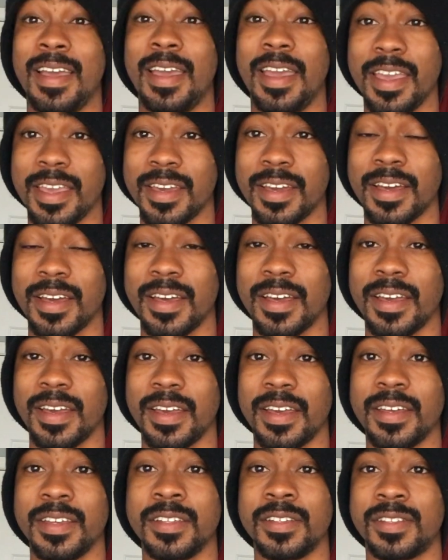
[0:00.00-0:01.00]
Hey
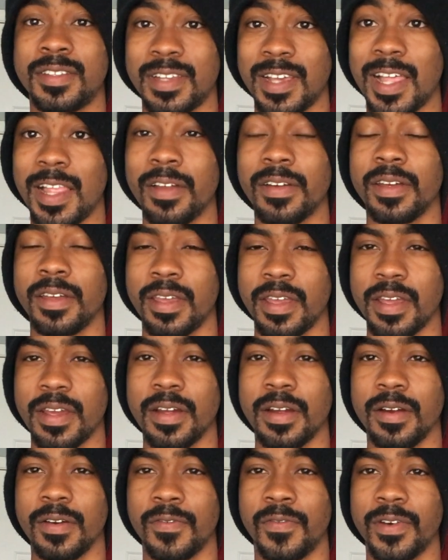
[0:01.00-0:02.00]
guys, Tyler
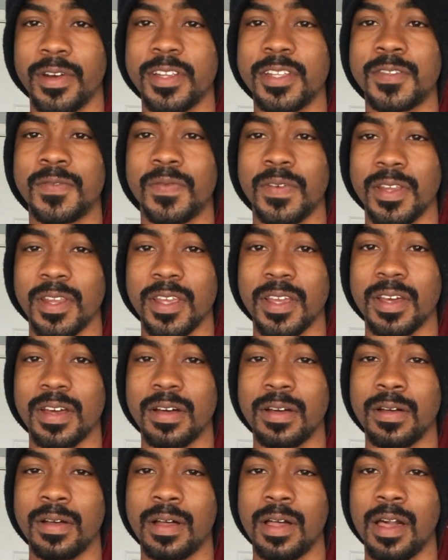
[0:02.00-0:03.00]
here. For this
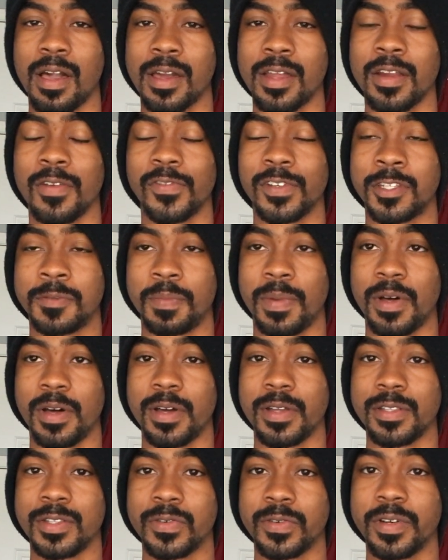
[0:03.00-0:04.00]
video, I'm gonna
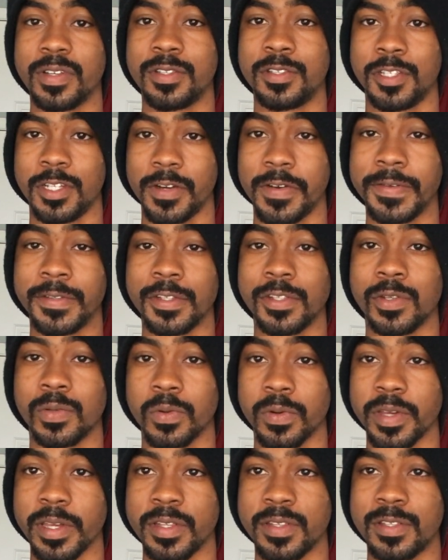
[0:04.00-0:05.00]
respond to a series of
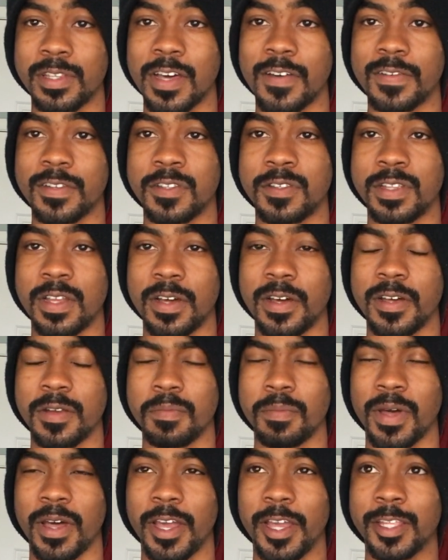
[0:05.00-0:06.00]
tweets that was
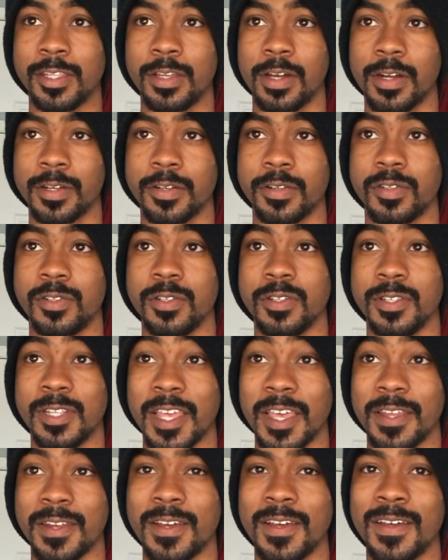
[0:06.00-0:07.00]
done by Dr.
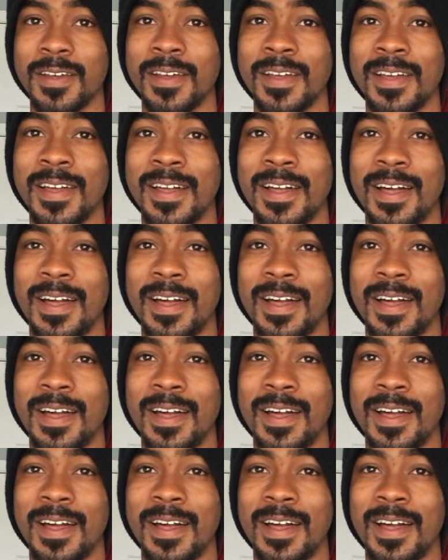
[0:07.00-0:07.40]
Susanna.